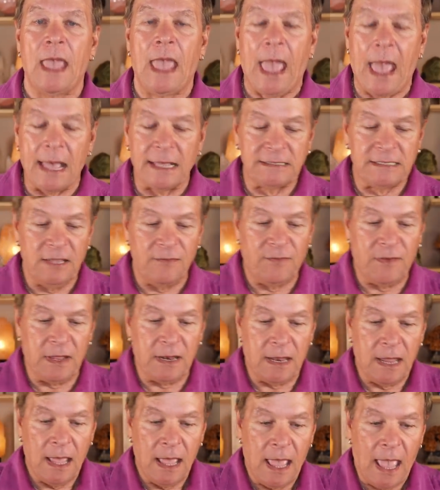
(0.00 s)
as if
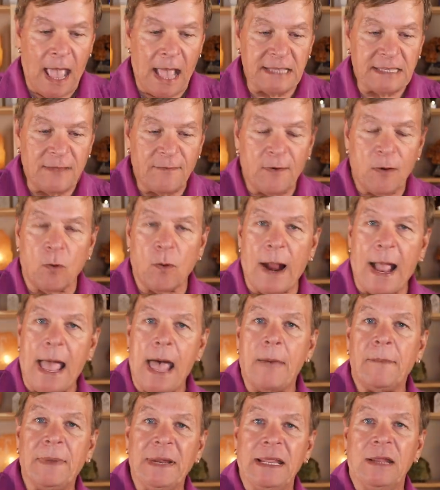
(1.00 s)
it, as if it were
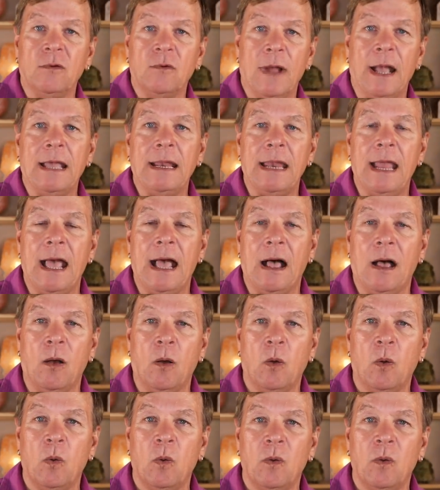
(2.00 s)
happening right now.